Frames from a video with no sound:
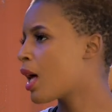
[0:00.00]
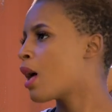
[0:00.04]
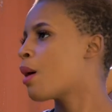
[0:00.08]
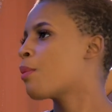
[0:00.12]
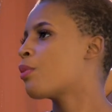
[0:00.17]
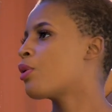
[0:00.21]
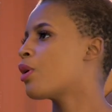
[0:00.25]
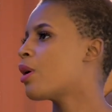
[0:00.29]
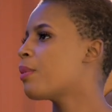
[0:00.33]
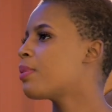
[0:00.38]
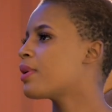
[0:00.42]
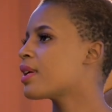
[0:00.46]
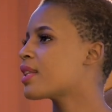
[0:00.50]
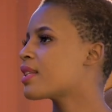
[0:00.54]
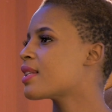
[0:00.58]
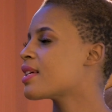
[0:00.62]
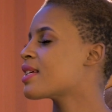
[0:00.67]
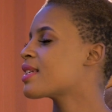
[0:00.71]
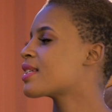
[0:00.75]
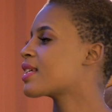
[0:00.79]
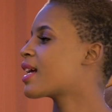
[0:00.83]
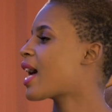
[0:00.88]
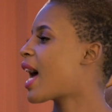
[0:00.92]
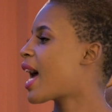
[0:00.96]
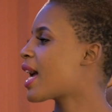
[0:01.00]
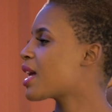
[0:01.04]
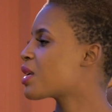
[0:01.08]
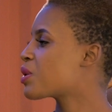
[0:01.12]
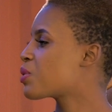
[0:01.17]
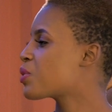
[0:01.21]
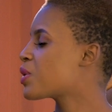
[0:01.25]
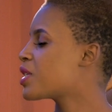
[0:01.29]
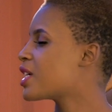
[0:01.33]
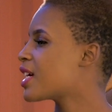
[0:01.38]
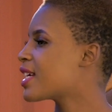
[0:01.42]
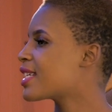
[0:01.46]
Probably these guys,
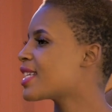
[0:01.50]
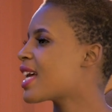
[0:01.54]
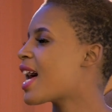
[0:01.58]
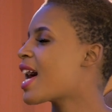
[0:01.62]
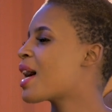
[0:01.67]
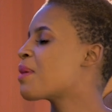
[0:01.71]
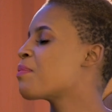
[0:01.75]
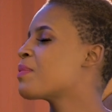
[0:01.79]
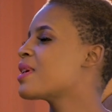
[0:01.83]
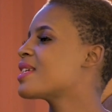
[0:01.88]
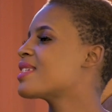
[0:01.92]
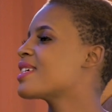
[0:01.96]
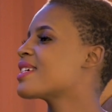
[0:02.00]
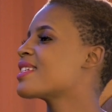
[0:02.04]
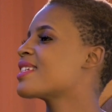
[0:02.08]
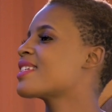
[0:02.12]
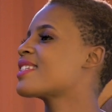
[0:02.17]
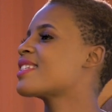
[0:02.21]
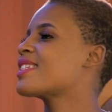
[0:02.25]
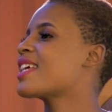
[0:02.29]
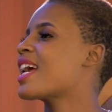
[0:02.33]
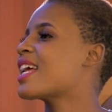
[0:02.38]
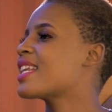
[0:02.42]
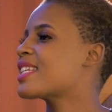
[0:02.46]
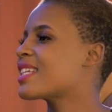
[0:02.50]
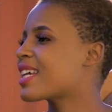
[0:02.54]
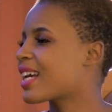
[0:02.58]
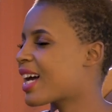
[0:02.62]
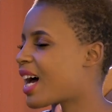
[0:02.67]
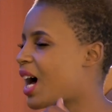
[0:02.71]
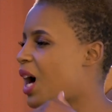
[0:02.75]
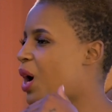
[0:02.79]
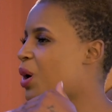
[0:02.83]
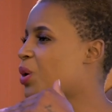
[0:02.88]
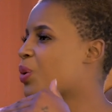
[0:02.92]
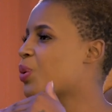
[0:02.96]
we just are misunderstanding
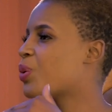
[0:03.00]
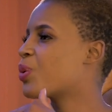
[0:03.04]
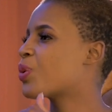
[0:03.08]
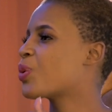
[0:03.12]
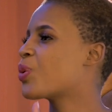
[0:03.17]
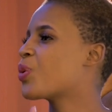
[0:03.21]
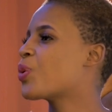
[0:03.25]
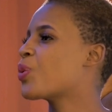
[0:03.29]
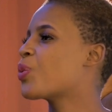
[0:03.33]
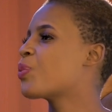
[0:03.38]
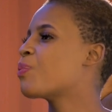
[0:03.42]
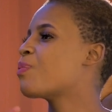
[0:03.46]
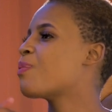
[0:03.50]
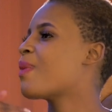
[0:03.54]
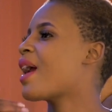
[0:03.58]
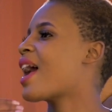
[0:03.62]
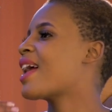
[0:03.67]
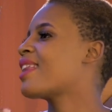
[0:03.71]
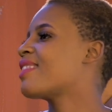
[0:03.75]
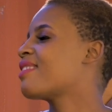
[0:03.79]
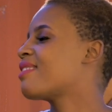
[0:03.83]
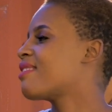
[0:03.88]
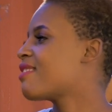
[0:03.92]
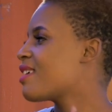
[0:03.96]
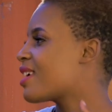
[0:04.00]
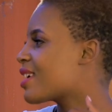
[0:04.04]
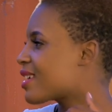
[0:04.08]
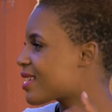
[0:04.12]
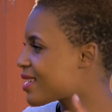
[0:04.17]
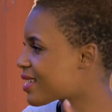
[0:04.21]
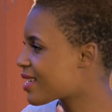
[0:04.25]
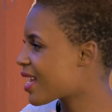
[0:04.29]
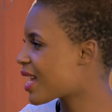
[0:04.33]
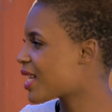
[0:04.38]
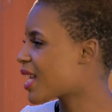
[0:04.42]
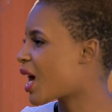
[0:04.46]
how men think
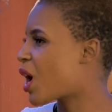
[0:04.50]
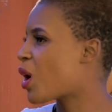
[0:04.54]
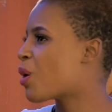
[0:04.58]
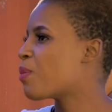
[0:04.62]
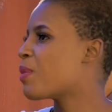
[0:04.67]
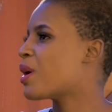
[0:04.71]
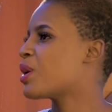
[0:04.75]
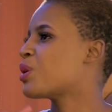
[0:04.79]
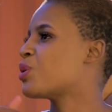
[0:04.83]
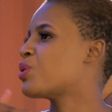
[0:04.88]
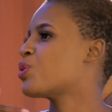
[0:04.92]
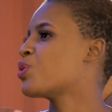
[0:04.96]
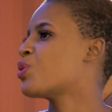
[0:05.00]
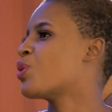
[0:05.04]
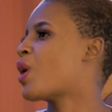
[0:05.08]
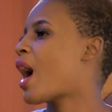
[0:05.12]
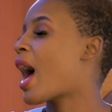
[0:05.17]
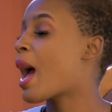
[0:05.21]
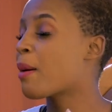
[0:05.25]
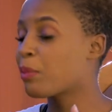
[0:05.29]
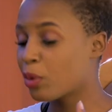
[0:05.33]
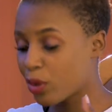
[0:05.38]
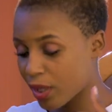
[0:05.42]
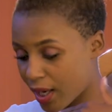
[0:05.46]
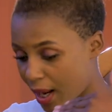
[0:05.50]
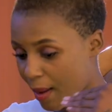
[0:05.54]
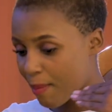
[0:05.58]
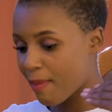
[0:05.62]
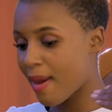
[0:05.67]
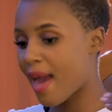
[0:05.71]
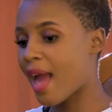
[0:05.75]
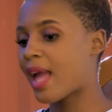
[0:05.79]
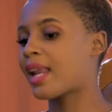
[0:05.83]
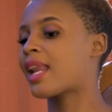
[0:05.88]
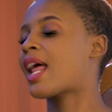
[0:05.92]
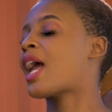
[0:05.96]
and how men do. I'm not a
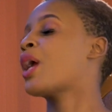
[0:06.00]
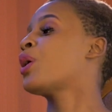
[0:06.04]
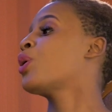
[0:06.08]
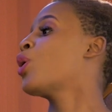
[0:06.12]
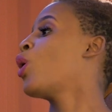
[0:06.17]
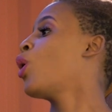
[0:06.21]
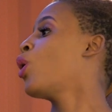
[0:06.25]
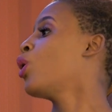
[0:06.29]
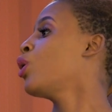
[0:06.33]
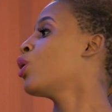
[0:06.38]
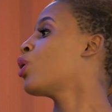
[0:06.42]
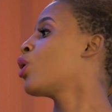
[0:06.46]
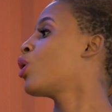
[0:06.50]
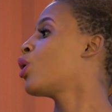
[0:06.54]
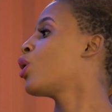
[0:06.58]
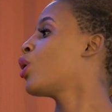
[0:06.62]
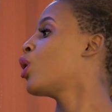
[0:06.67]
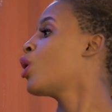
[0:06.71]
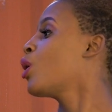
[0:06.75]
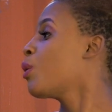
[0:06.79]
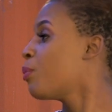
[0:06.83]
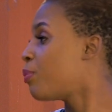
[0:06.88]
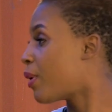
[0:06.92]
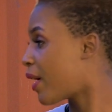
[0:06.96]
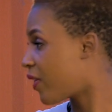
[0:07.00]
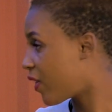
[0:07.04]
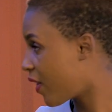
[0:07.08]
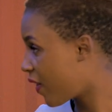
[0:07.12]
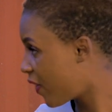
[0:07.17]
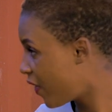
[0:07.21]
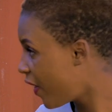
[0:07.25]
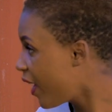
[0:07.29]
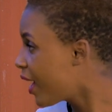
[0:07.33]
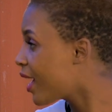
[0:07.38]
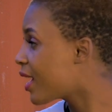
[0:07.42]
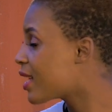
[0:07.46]
man, I know, but the
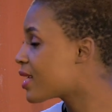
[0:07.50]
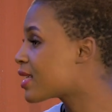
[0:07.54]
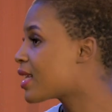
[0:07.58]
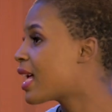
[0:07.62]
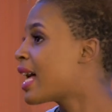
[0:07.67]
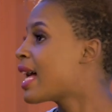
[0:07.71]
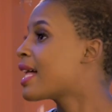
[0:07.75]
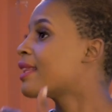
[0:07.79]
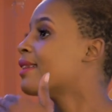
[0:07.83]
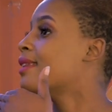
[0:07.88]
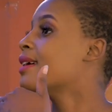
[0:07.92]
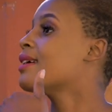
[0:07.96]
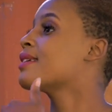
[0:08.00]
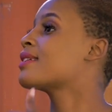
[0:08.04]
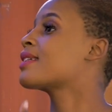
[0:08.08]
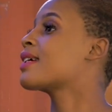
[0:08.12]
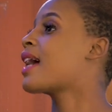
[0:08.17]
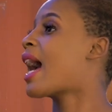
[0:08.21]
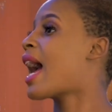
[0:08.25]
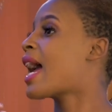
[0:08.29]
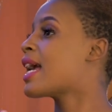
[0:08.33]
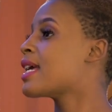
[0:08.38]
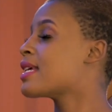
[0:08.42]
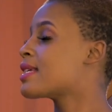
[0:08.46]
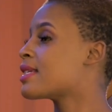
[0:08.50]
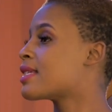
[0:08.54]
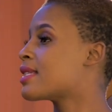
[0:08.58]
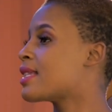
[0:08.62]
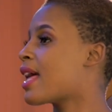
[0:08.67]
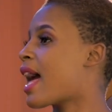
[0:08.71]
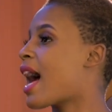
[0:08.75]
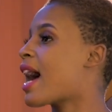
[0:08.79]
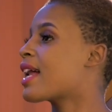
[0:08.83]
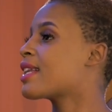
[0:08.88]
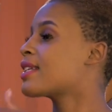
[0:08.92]
thing is, these guys, they are